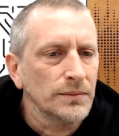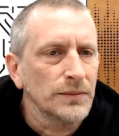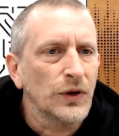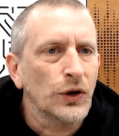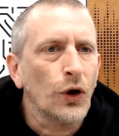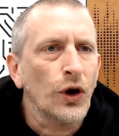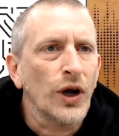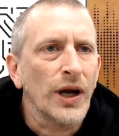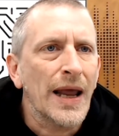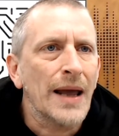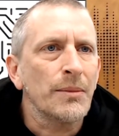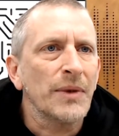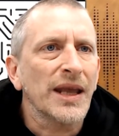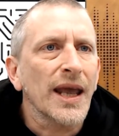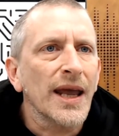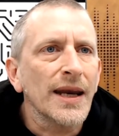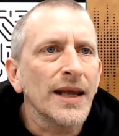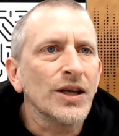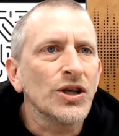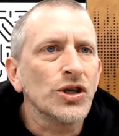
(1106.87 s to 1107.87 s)
dynamic
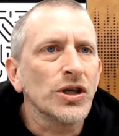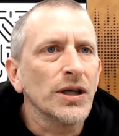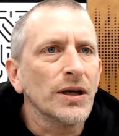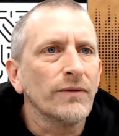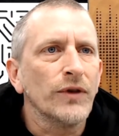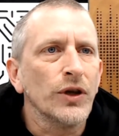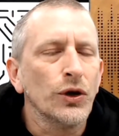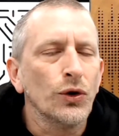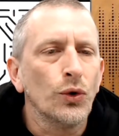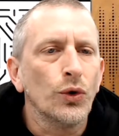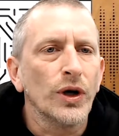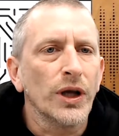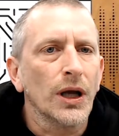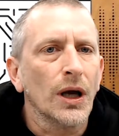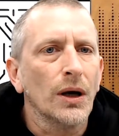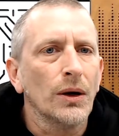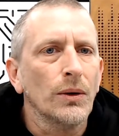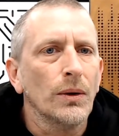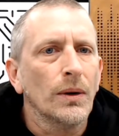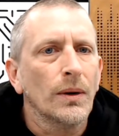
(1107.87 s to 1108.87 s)
energy of the
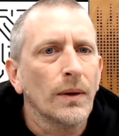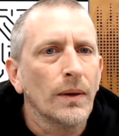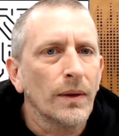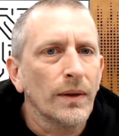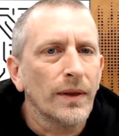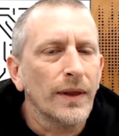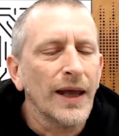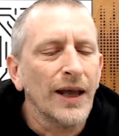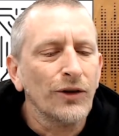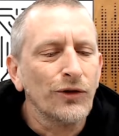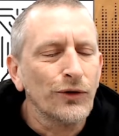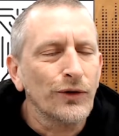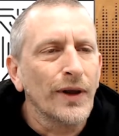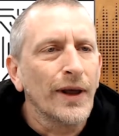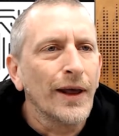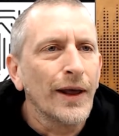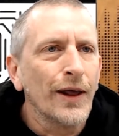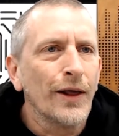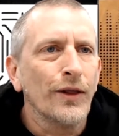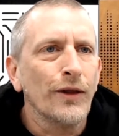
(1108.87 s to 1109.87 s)
audio. That's
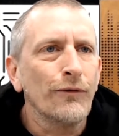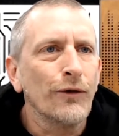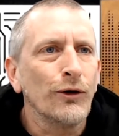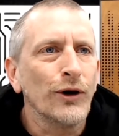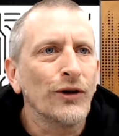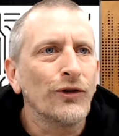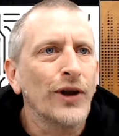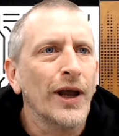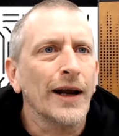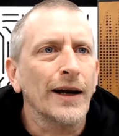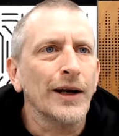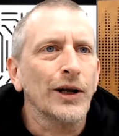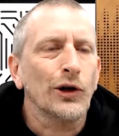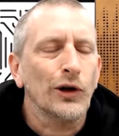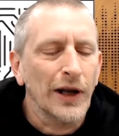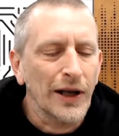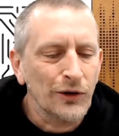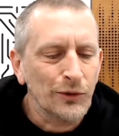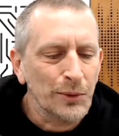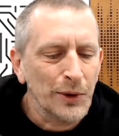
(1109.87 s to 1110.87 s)
the very
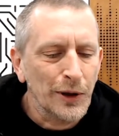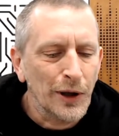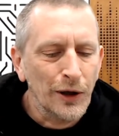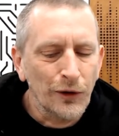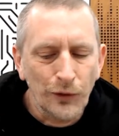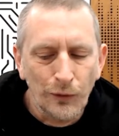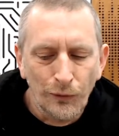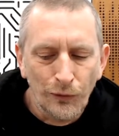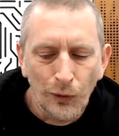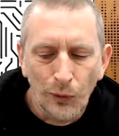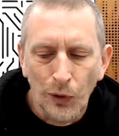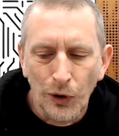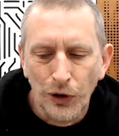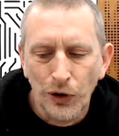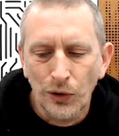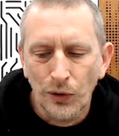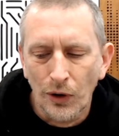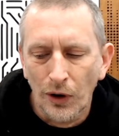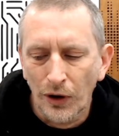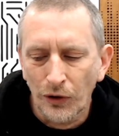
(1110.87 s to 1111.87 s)
technical explanation for what
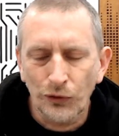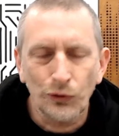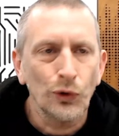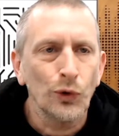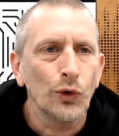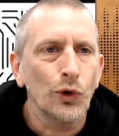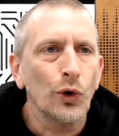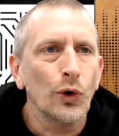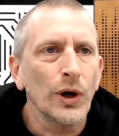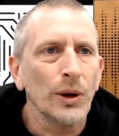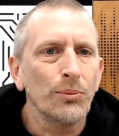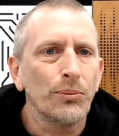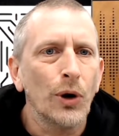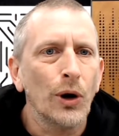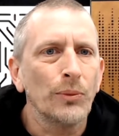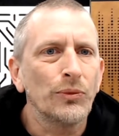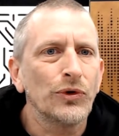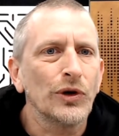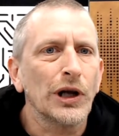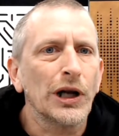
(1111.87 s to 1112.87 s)
you guys are all calling
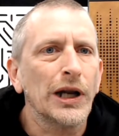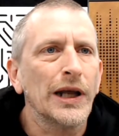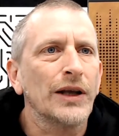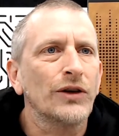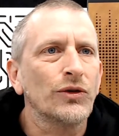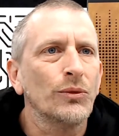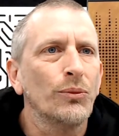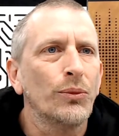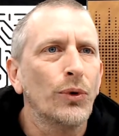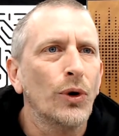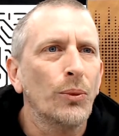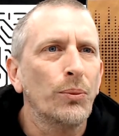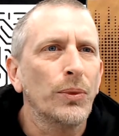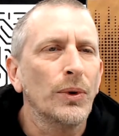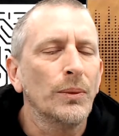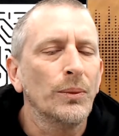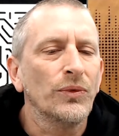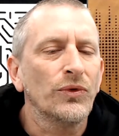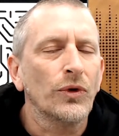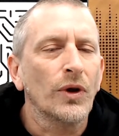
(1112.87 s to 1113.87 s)
pops and clicks and
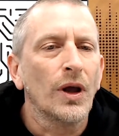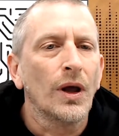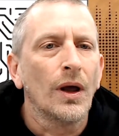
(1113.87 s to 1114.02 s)
problems.